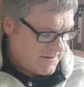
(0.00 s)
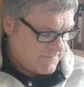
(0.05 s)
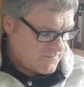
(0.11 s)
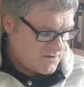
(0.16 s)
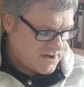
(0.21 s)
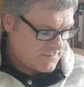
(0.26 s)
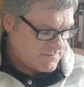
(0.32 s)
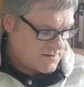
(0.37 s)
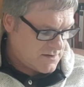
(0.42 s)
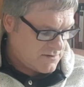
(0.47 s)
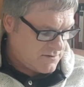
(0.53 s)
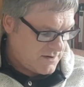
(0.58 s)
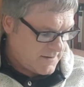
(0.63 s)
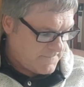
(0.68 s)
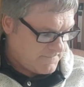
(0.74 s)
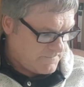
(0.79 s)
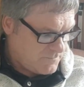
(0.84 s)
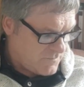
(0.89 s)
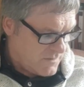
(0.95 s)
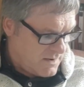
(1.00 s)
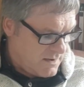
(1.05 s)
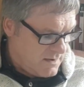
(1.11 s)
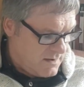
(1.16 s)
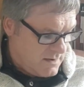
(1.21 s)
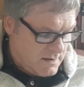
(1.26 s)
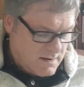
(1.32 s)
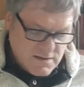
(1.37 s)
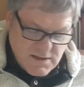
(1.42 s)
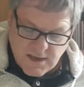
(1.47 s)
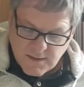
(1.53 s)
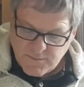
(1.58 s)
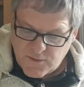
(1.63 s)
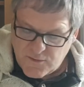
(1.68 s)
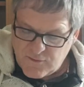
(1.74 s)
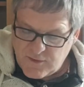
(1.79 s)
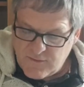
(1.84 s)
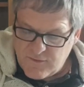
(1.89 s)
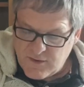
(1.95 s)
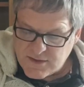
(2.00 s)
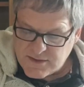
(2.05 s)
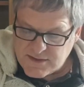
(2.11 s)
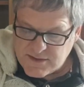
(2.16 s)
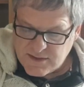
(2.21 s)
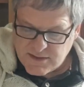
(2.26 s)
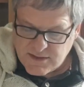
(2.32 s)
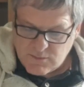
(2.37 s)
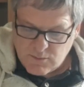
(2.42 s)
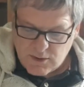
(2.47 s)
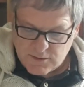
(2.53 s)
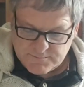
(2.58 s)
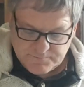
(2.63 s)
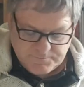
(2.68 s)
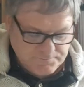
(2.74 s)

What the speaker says: chapter 3, verse 31.